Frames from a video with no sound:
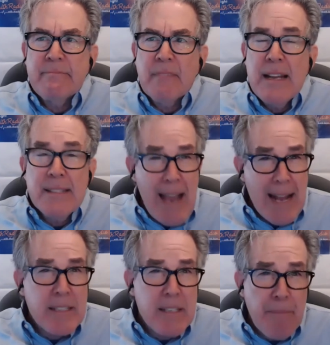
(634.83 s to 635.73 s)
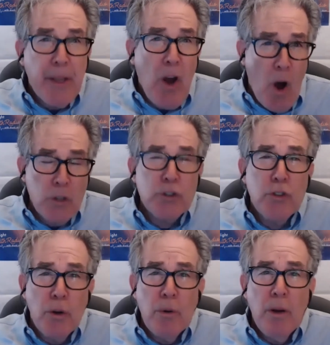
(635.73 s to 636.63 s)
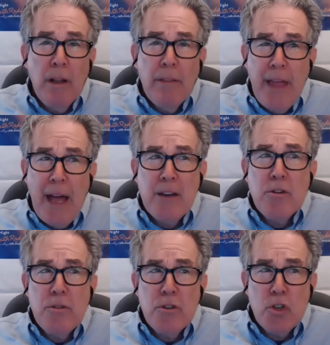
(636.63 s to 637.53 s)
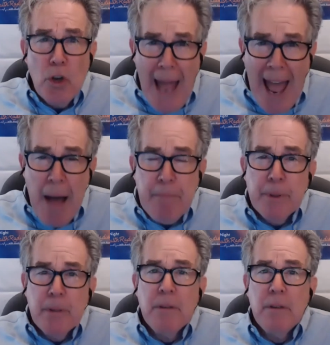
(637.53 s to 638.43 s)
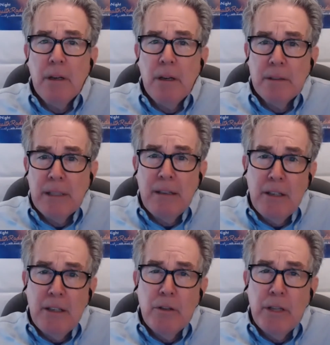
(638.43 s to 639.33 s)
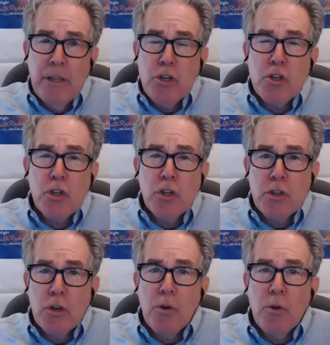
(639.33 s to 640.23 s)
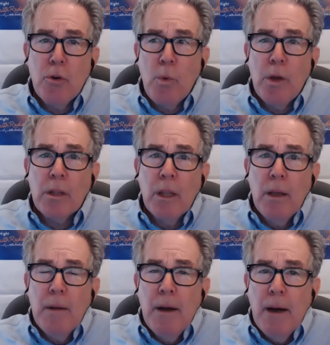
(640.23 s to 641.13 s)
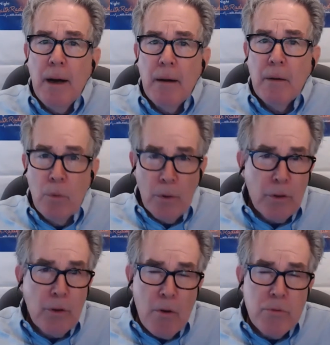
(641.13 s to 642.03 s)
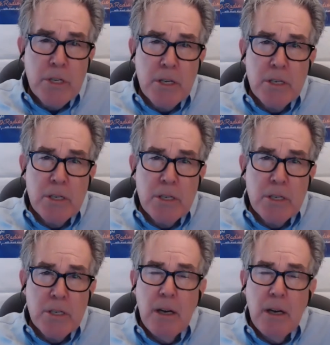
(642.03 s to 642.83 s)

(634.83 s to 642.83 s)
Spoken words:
Is that something also that should happen, that you should do with Crohn's disease?